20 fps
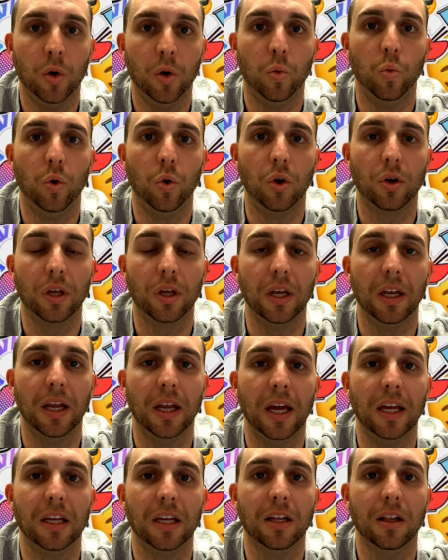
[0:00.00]
will get
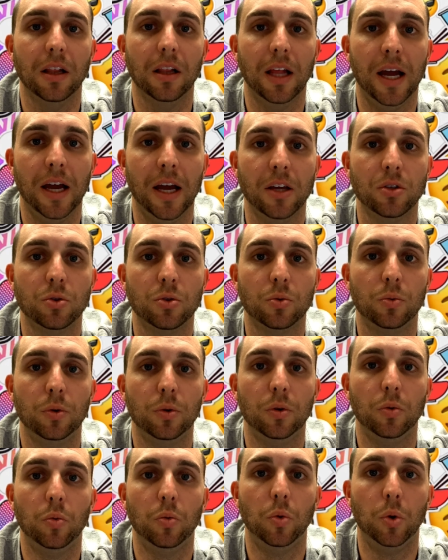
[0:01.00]
a class
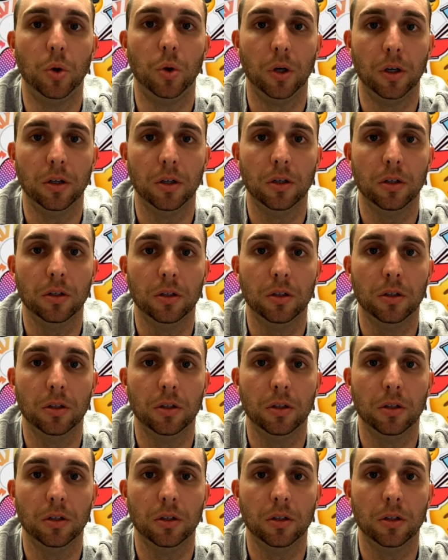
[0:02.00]
reward.